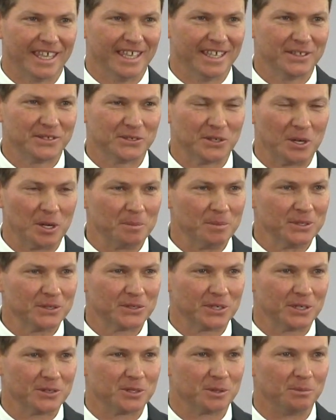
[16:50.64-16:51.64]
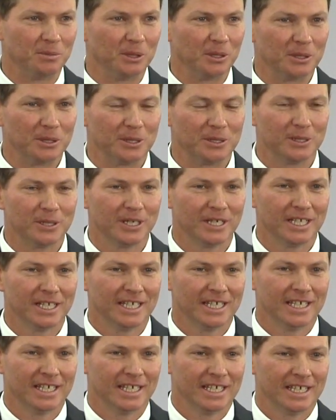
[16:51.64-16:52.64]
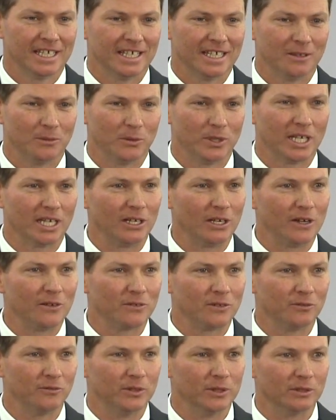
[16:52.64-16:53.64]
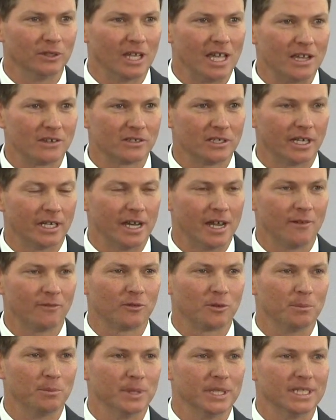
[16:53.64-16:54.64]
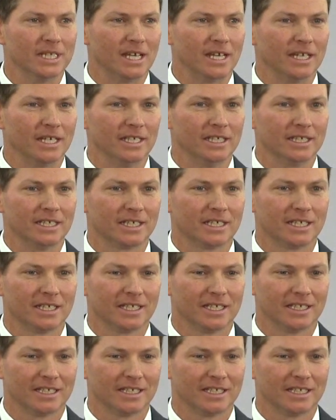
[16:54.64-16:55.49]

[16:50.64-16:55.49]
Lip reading: It's all been such a blur. We got off the field last night after midnight.